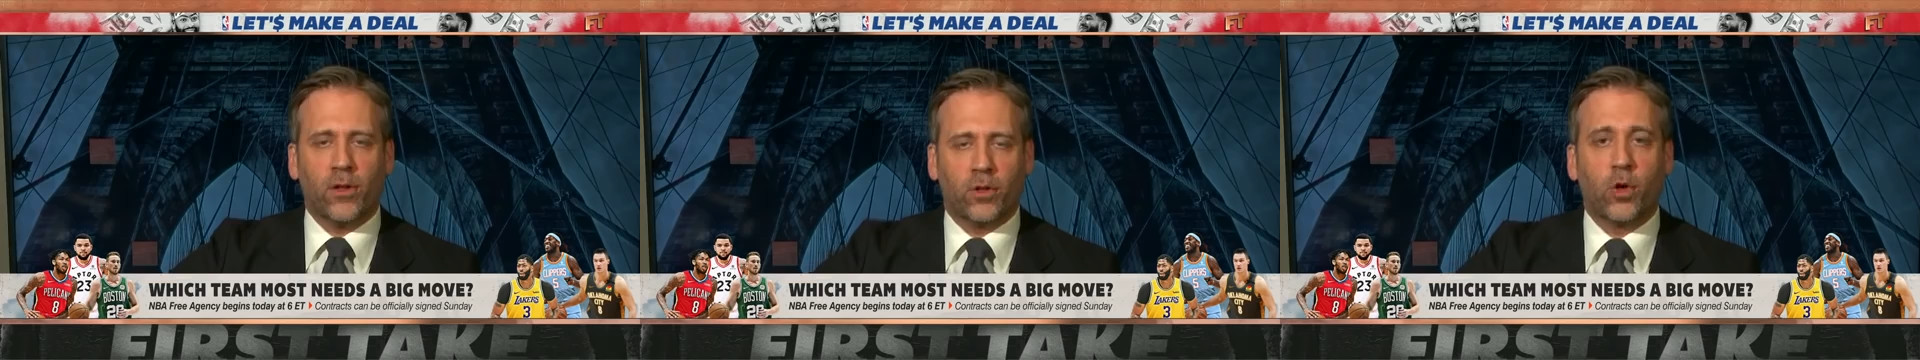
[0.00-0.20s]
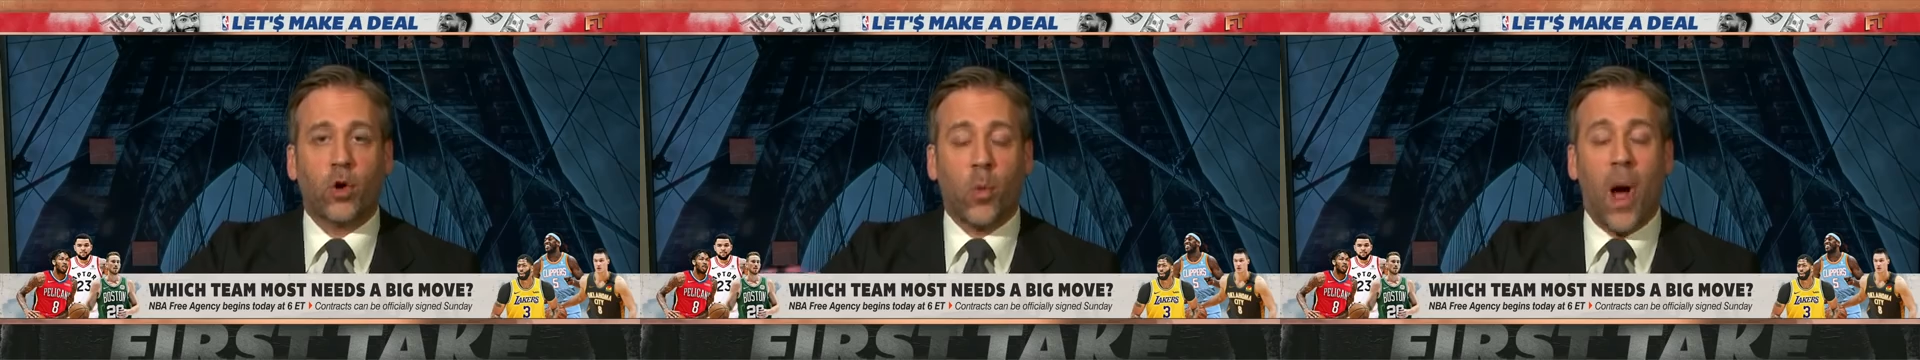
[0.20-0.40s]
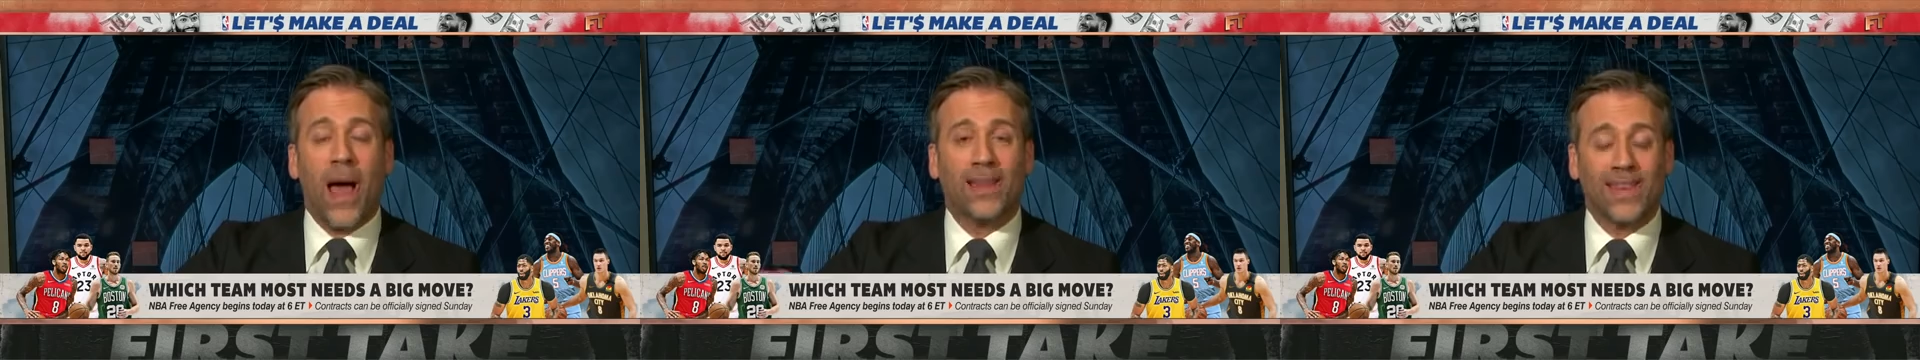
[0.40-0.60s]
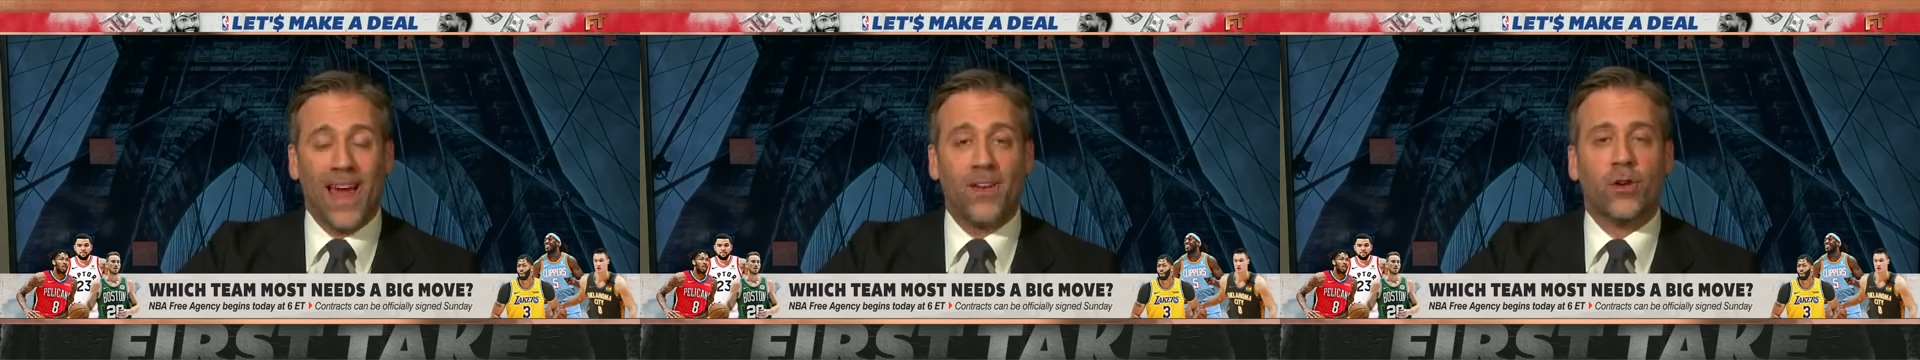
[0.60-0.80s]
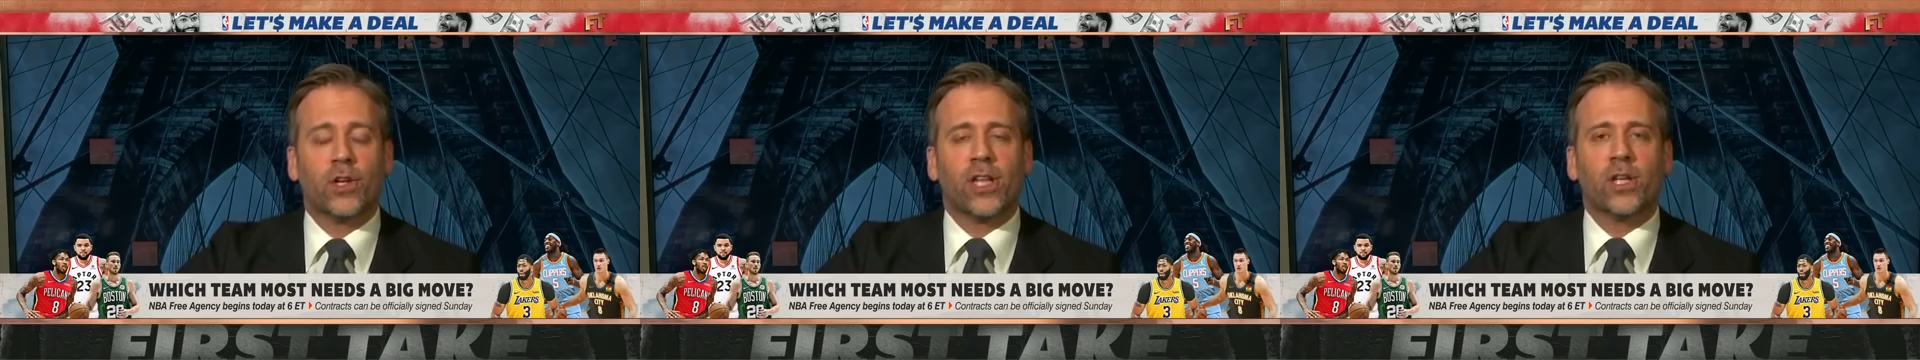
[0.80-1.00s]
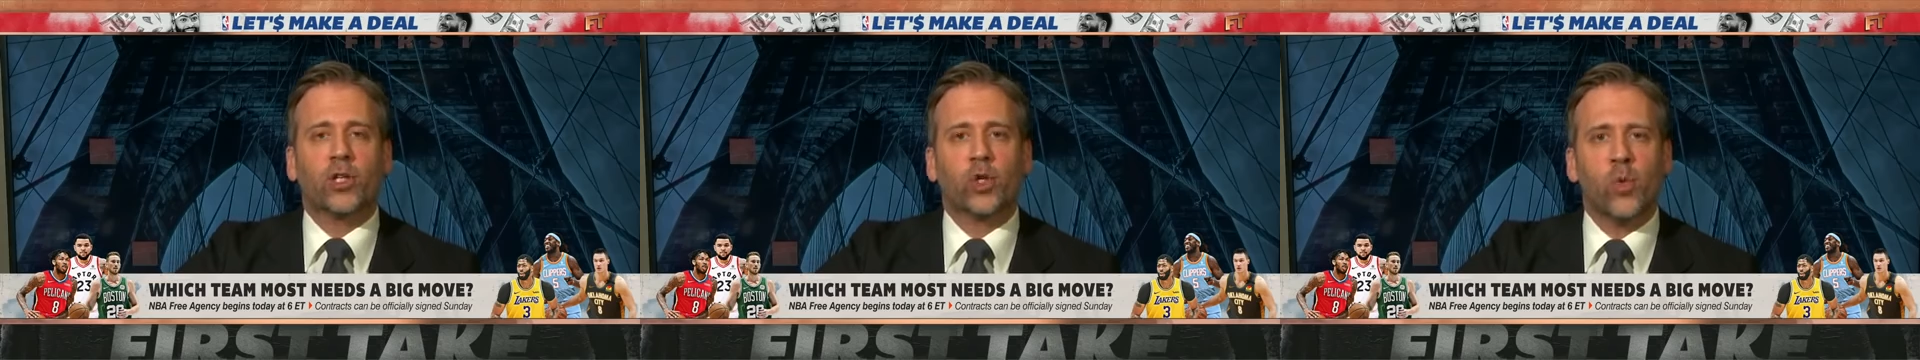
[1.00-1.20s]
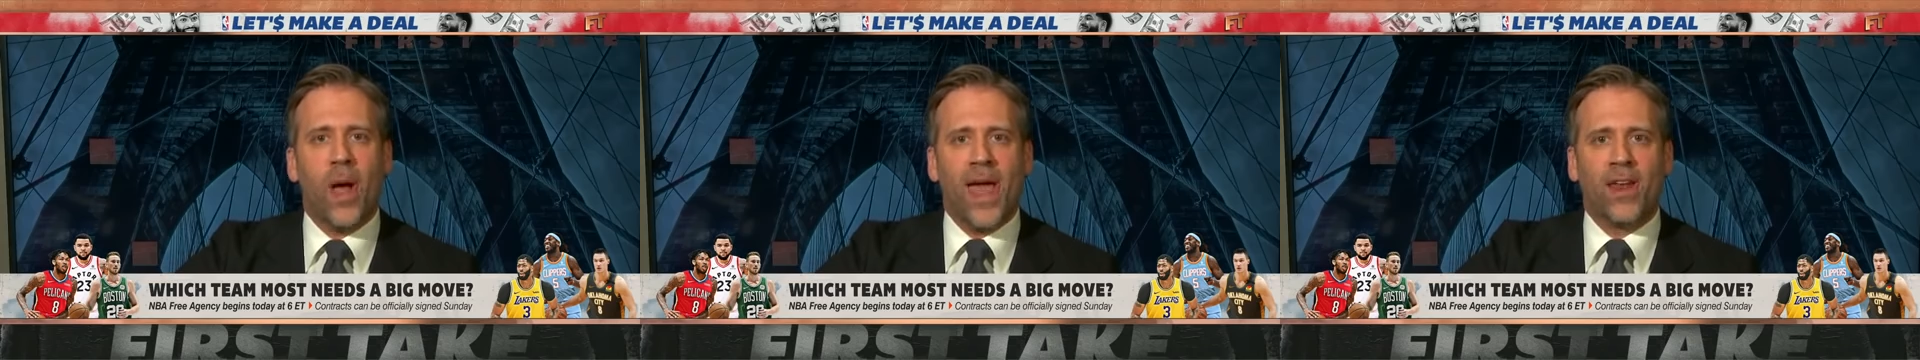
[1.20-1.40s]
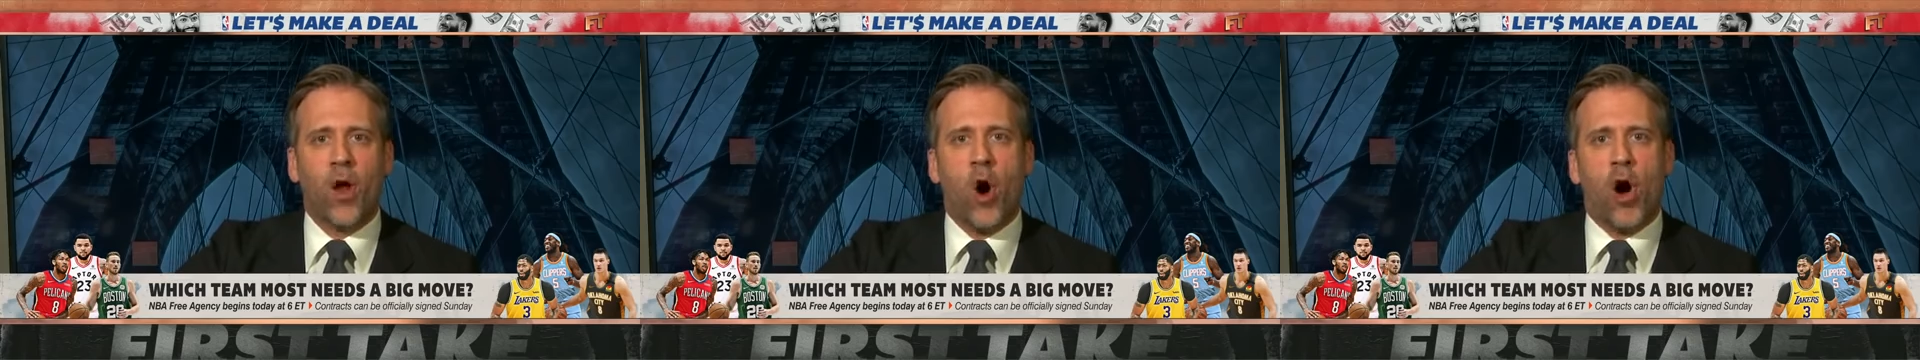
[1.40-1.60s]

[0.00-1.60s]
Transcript: it, Kawhi Leonard into an